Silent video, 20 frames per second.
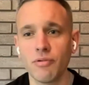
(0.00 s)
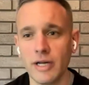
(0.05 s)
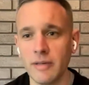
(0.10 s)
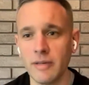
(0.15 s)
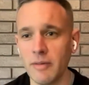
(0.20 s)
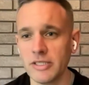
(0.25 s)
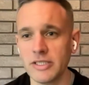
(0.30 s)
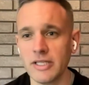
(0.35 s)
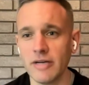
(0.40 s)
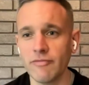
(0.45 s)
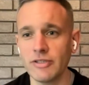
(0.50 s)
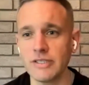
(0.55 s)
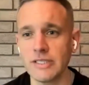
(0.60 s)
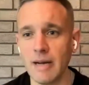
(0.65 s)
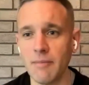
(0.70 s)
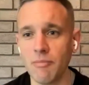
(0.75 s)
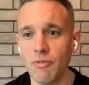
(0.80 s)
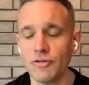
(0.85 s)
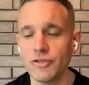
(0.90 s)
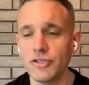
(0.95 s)
pretty much every
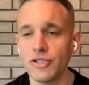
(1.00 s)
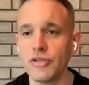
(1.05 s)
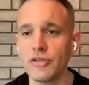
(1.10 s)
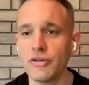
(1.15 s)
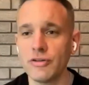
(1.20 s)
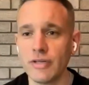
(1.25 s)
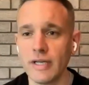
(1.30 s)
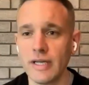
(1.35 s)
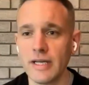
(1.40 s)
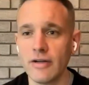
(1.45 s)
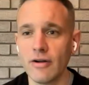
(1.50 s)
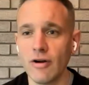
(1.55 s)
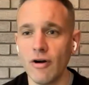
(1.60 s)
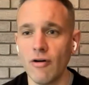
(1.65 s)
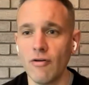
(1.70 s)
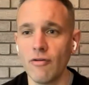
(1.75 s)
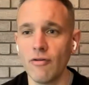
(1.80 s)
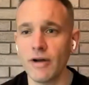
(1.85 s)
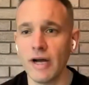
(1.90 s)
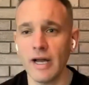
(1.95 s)
tabloid you can think
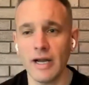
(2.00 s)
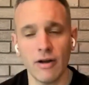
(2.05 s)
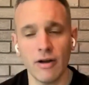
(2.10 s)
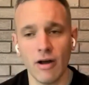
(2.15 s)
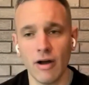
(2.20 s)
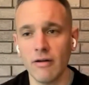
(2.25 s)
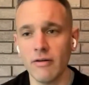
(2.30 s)
of, and